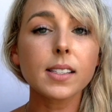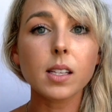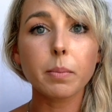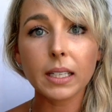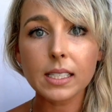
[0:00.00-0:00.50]
is
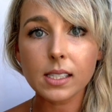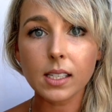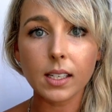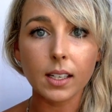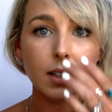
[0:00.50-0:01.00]
the biggest
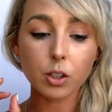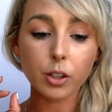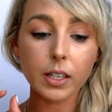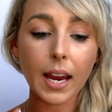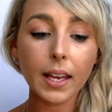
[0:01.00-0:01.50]
key,
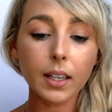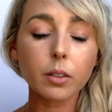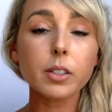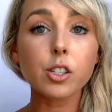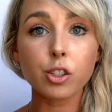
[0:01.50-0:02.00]
creating
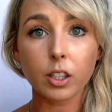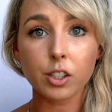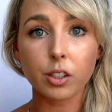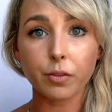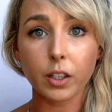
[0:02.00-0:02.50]
a
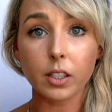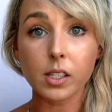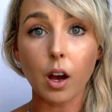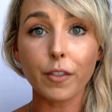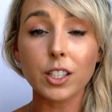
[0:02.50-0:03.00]
restriction for
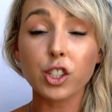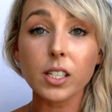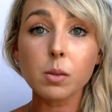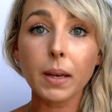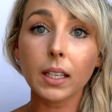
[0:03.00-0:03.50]
yourself and
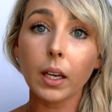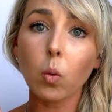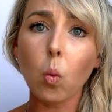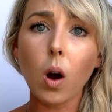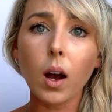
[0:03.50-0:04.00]
just
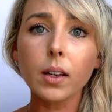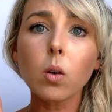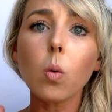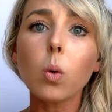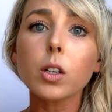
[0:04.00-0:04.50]
picking 1
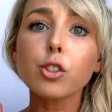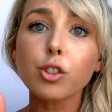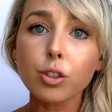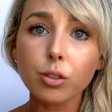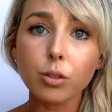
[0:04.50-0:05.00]
or
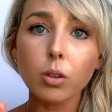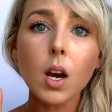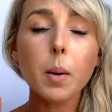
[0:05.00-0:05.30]
2